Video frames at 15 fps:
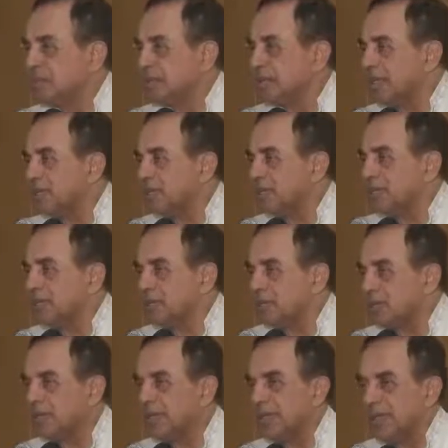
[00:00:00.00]
one day threw it
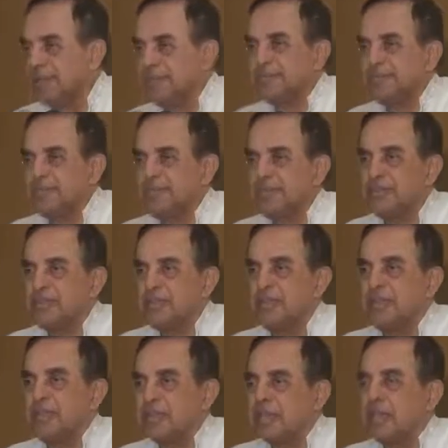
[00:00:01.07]
all away,
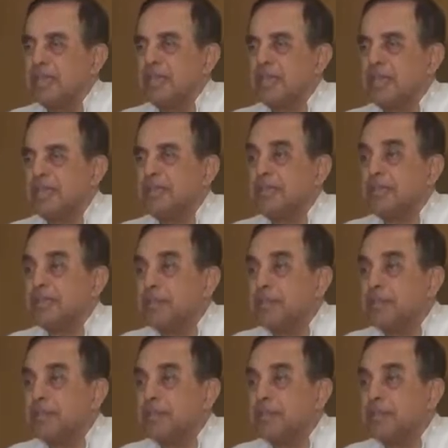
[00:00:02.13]
and